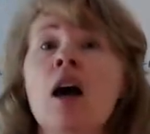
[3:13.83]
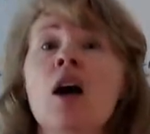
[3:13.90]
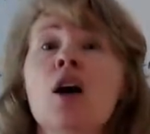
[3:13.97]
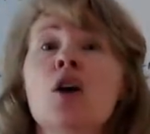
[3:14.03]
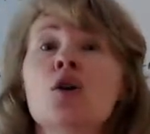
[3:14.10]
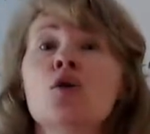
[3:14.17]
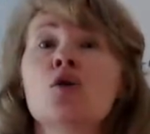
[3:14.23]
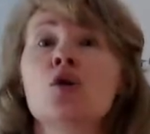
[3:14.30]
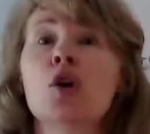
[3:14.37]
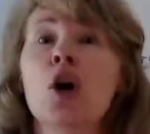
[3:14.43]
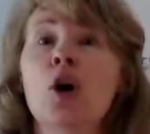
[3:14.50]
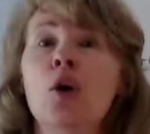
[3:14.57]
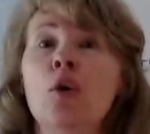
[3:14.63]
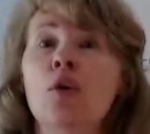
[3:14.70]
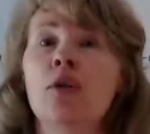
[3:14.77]

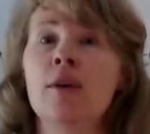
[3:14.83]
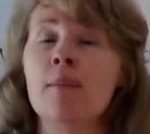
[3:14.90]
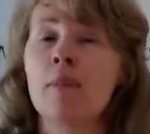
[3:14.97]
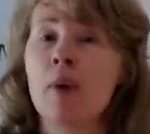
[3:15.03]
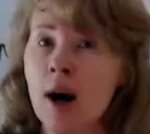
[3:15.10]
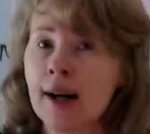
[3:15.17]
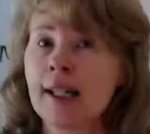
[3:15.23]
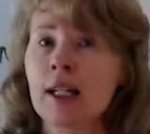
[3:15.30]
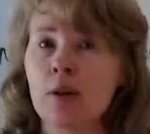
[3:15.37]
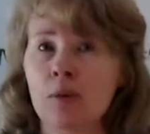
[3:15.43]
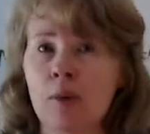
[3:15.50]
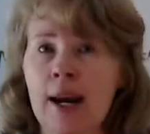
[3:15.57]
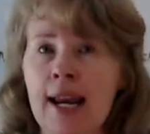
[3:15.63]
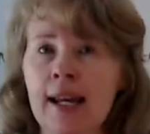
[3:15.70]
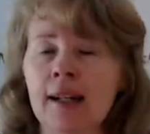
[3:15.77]
So the market
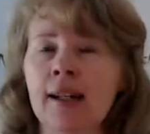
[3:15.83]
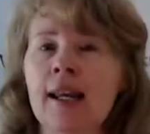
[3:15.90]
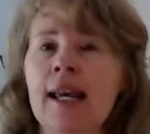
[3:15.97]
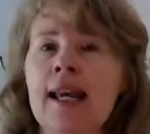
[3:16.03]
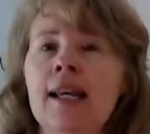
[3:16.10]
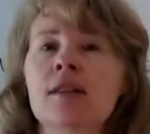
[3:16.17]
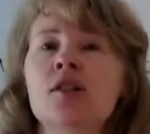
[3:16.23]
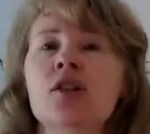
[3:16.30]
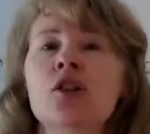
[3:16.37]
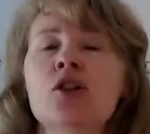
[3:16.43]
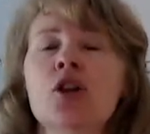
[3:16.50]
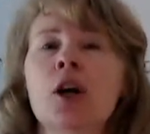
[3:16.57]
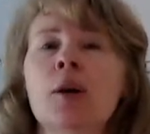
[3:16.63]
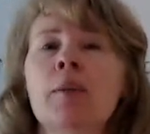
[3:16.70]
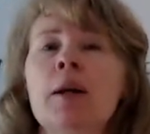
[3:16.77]
rate is
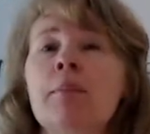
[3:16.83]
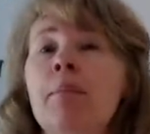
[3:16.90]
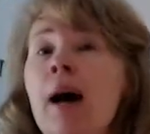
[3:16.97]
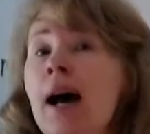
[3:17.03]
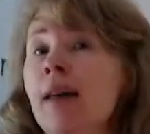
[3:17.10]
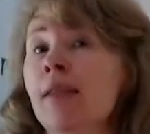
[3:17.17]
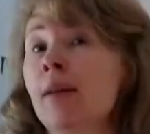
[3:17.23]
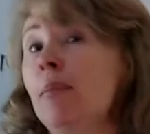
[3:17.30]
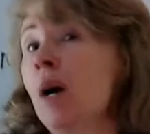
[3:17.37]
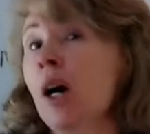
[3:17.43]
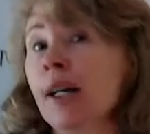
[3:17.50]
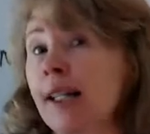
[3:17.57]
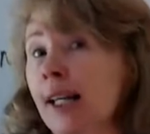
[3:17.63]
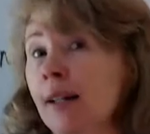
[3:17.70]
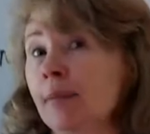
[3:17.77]
determined by the
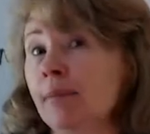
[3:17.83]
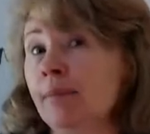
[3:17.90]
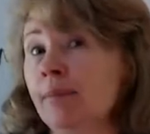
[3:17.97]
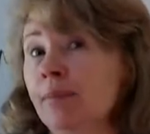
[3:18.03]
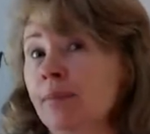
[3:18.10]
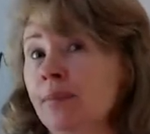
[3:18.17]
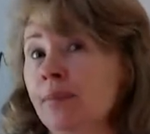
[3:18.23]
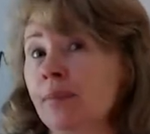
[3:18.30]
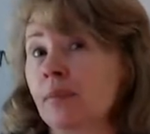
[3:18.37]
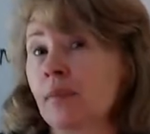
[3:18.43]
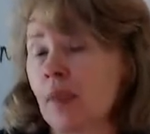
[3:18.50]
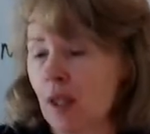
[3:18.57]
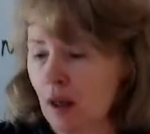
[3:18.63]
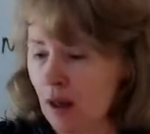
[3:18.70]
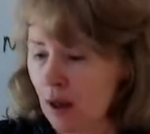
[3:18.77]
market.
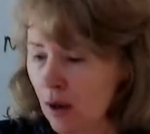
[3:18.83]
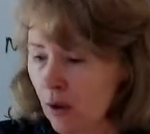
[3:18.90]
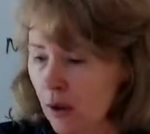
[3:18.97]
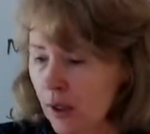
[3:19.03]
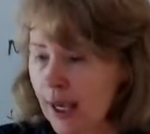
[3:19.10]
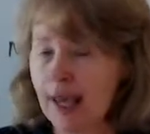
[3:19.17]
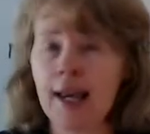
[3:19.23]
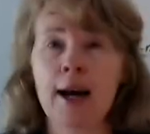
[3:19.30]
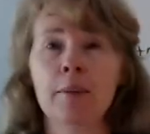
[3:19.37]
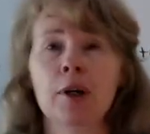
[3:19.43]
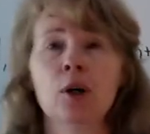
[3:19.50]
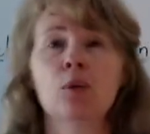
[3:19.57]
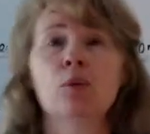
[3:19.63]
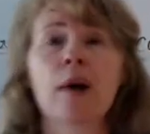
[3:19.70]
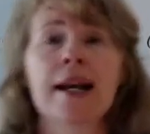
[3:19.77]
Okay, I'm going to
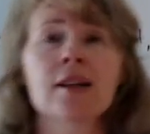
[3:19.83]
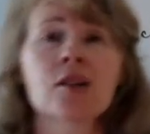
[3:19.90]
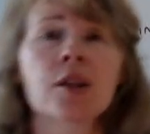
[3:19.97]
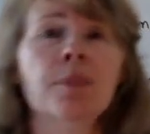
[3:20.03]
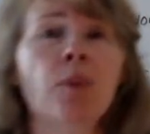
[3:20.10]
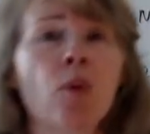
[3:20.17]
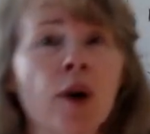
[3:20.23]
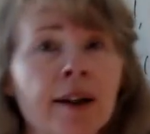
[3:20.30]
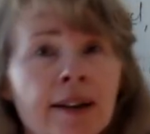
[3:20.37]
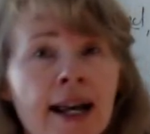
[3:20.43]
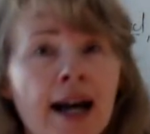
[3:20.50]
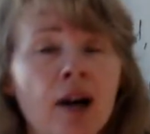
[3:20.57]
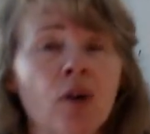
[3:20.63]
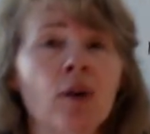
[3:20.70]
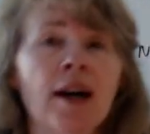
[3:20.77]
erase the board
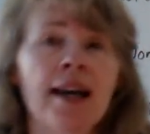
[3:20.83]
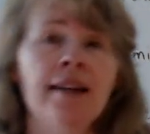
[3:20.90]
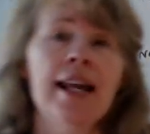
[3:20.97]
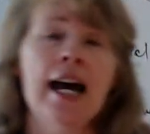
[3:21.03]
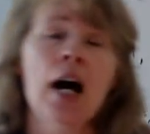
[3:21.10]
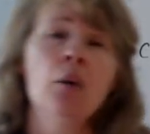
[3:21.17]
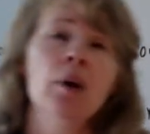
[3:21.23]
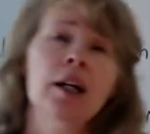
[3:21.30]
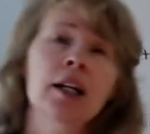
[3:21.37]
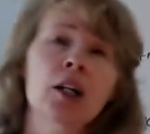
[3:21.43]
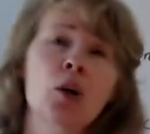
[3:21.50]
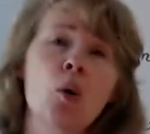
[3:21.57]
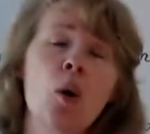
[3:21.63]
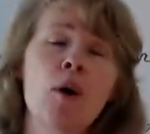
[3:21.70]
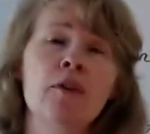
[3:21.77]
now, and now we're going to
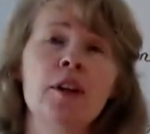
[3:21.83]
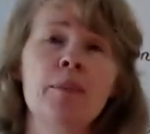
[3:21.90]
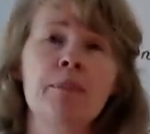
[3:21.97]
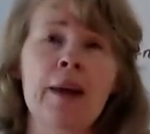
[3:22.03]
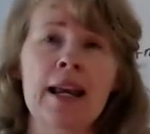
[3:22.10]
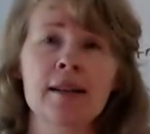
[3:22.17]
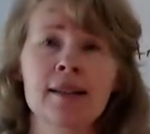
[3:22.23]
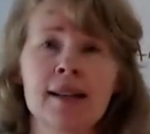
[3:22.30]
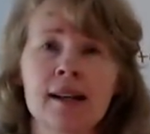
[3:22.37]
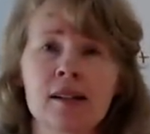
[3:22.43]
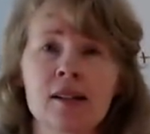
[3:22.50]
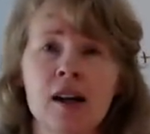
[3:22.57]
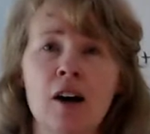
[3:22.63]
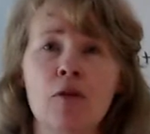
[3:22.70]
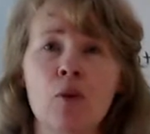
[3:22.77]
go over the basics
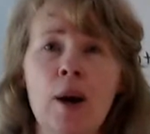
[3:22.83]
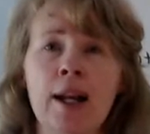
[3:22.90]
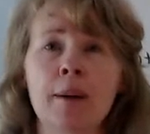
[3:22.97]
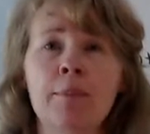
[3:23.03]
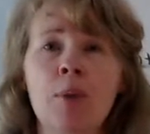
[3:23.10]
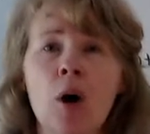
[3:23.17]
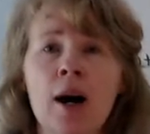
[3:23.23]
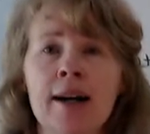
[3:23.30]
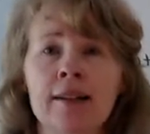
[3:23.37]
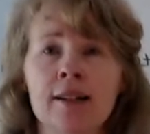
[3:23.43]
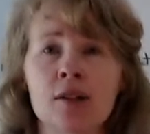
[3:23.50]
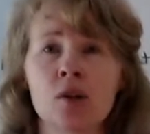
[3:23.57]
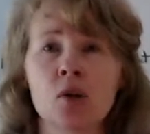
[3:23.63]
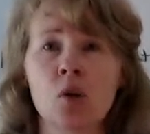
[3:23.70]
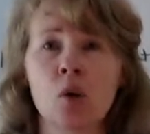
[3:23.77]
of when a bond is
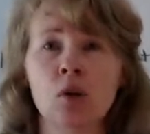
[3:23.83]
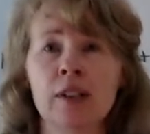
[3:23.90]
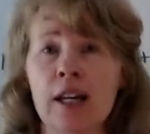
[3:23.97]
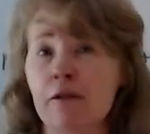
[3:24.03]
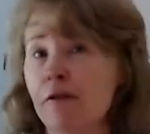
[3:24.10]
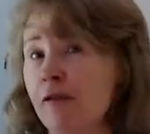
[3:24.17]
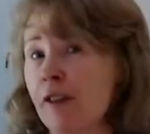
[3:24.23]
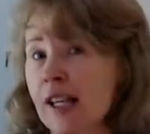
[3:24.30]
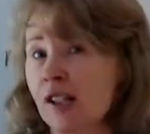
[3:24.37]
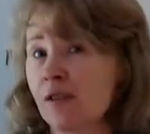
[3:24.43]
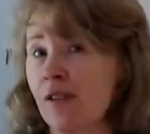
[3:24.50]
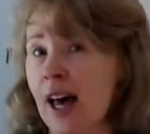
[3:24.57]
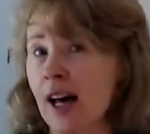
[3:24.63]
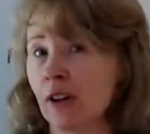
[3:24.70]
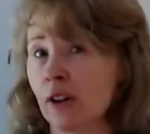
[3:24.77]
sold at face
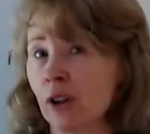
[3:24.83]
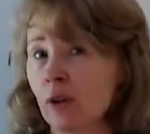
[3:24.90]
value,